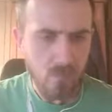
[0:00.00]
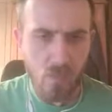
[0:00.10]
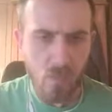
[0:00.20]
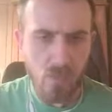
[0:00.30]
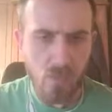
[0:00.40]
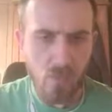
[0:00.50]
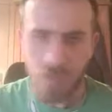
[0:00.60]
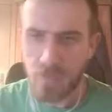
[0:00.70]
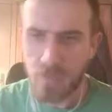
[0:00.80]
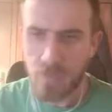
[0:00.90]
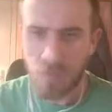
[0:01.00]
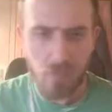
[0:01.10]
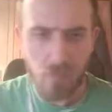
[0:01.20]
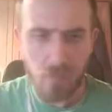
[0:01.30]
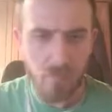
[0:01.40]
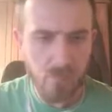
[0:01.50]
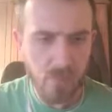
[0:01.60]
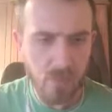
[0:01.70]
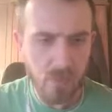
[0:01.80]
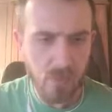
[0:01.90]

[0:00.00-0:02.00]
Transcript: the rest of the,